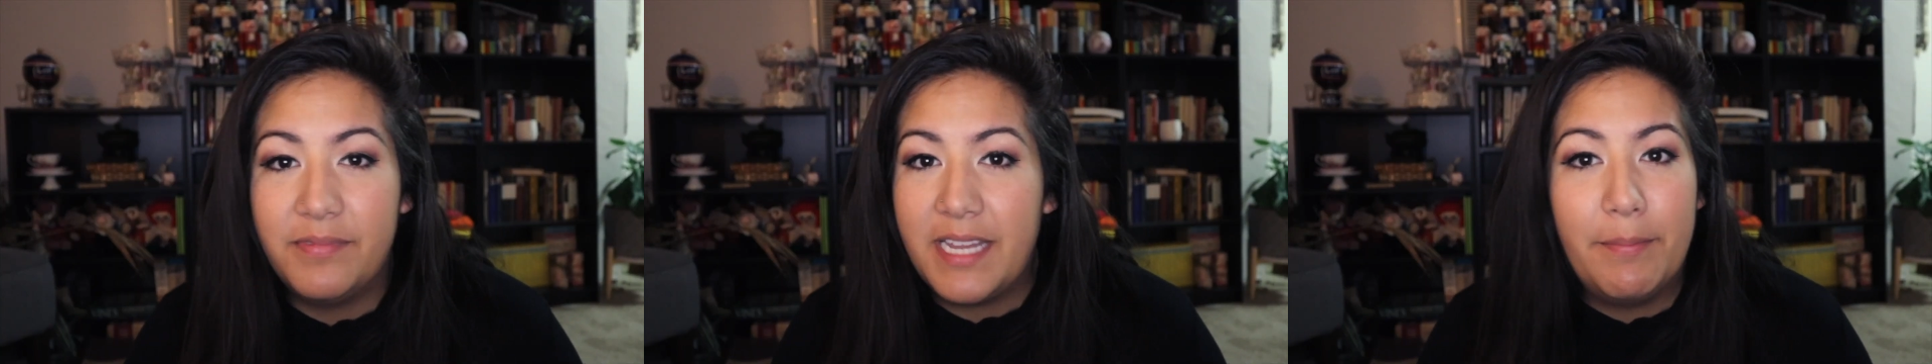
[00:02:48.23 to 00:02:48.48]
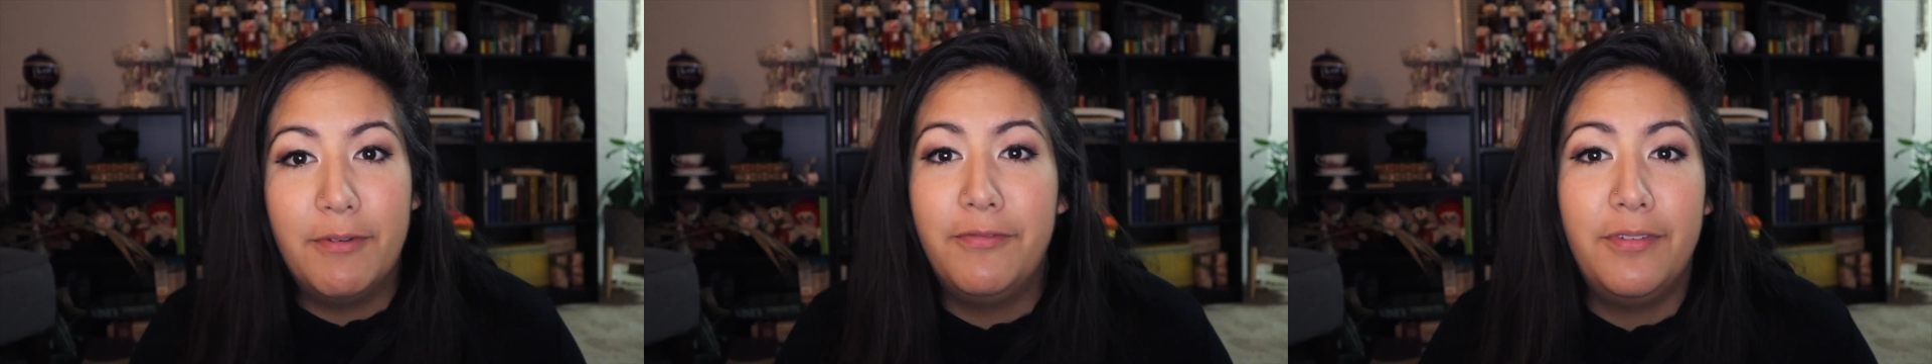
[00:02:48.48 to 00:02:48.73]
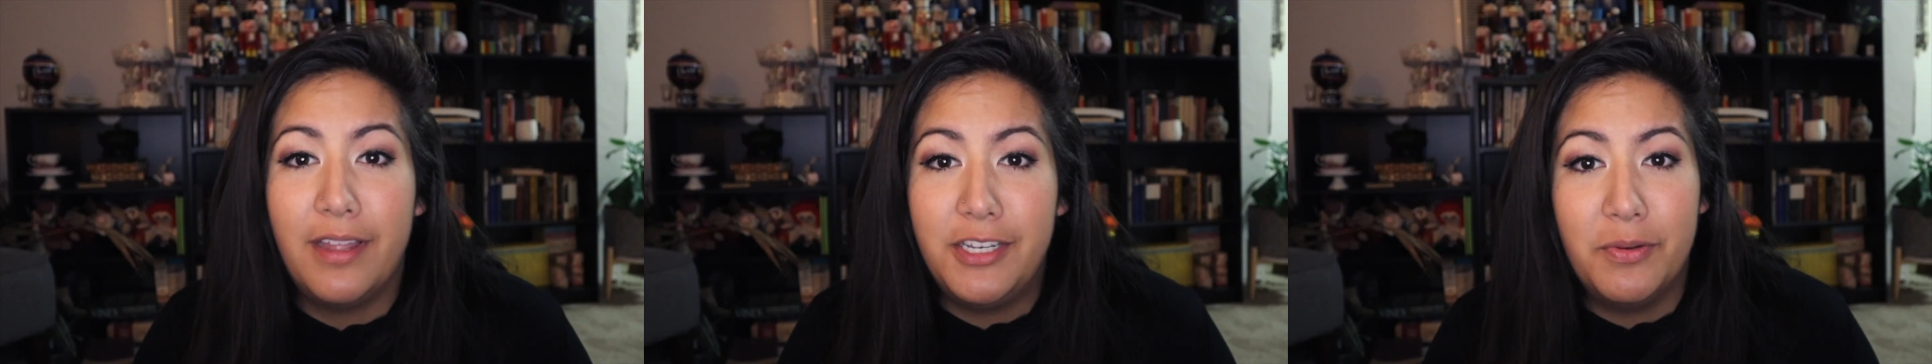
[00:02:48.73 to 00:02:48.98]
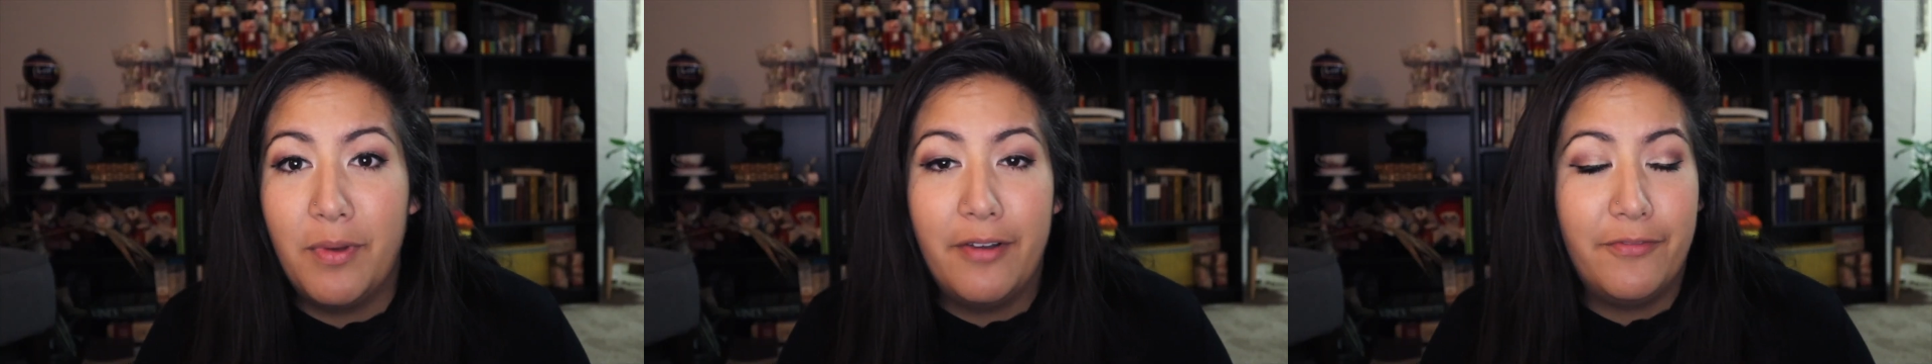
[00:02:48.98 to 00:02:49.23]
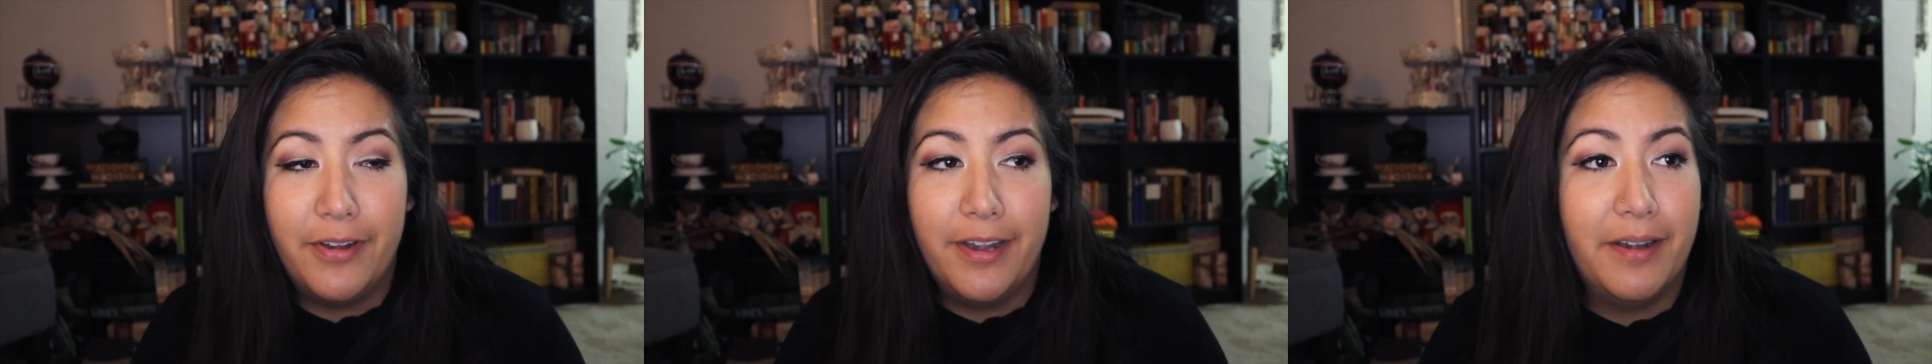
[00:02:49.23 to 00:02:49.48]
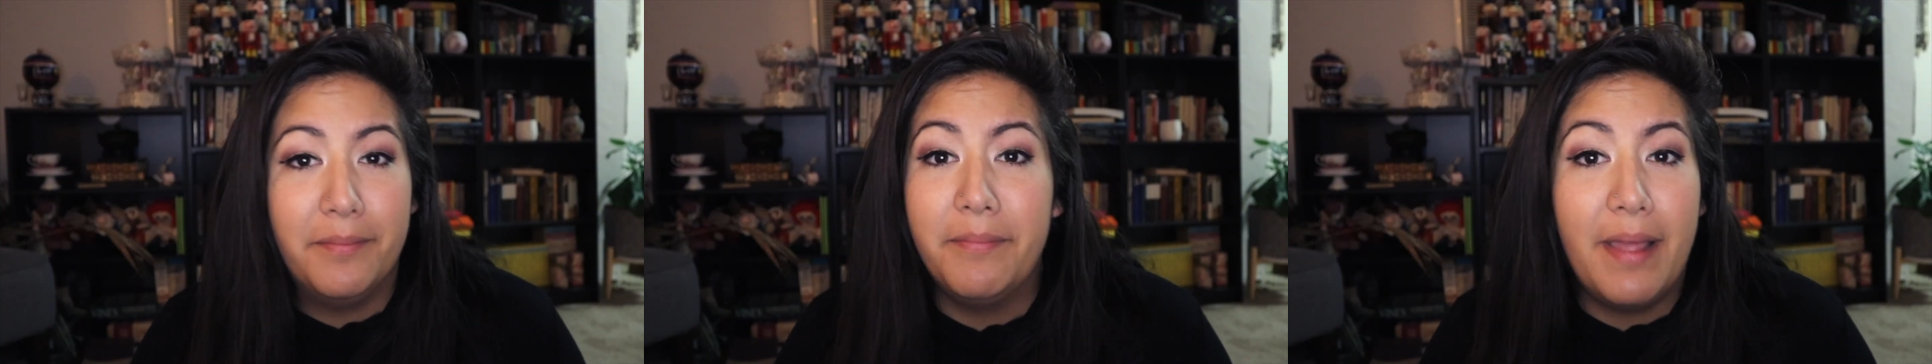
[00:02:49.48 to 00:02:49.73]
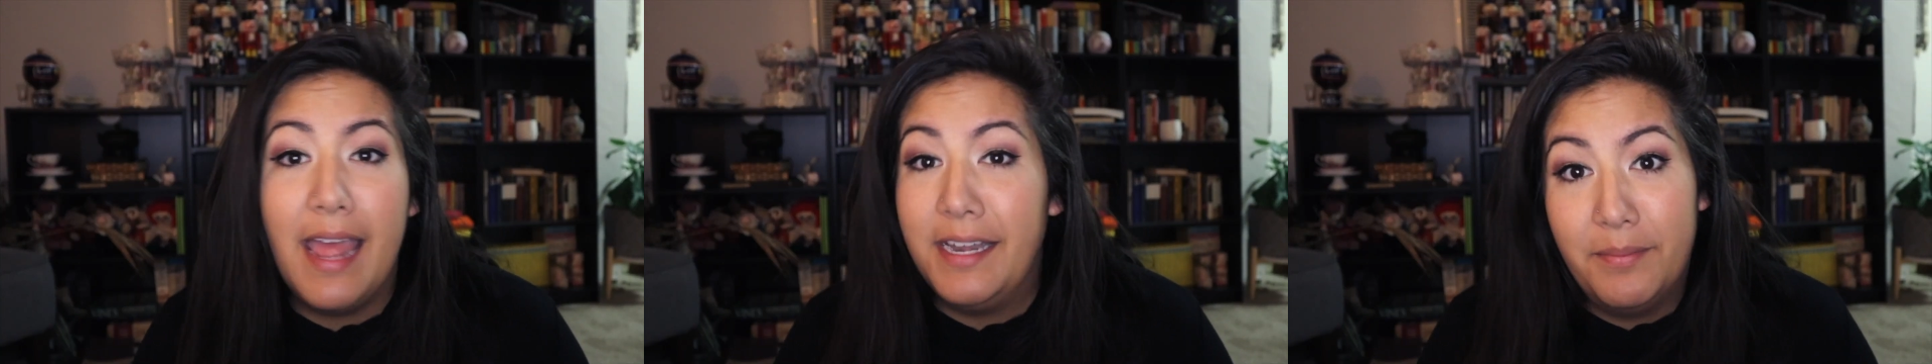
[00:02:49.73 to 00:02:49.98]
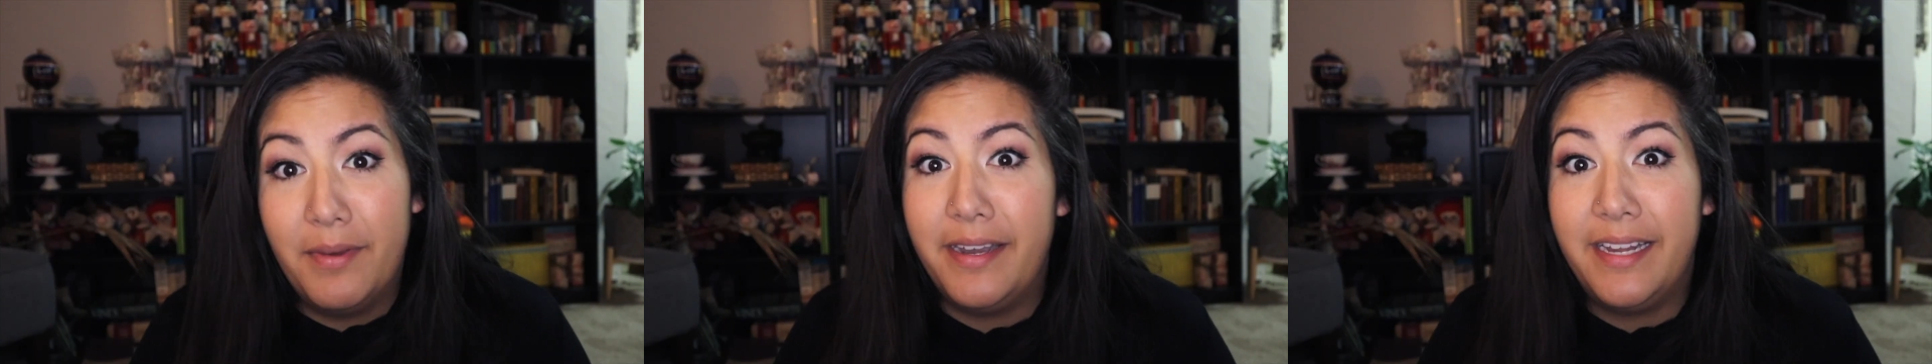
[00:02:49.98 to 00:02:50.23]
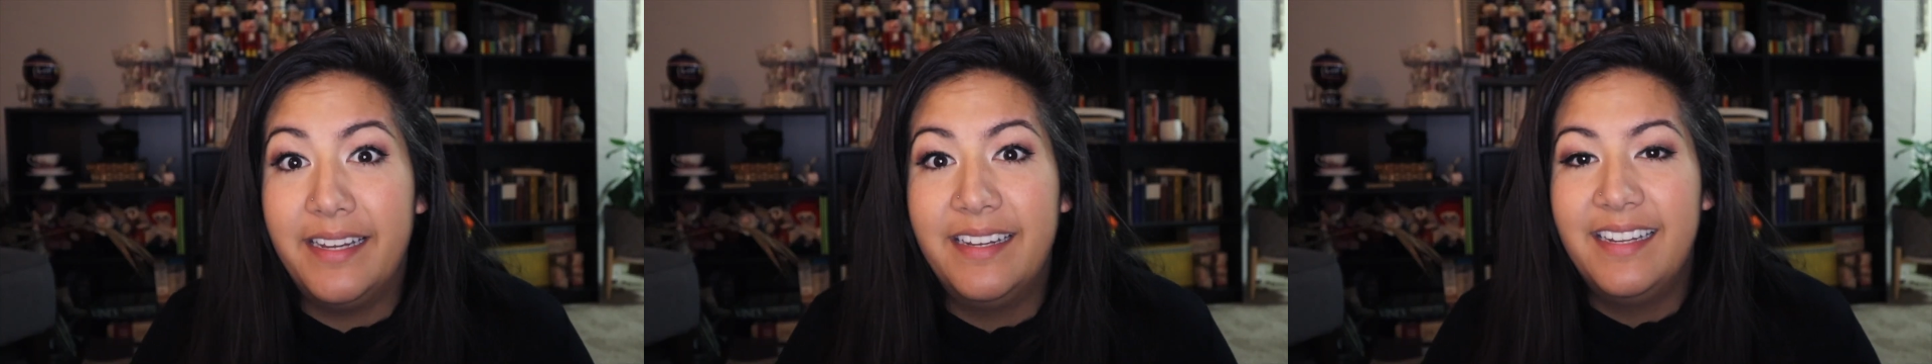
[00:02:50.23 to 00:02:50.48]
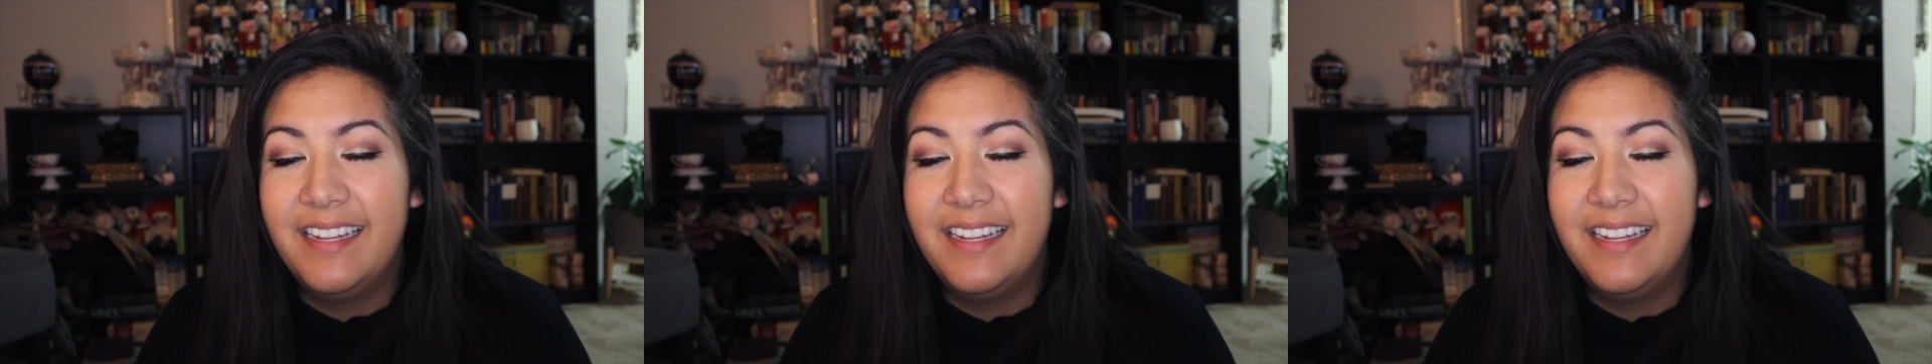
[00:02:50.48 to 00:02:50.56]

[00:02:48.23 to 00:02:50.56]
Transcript: type of food that you want for anybody.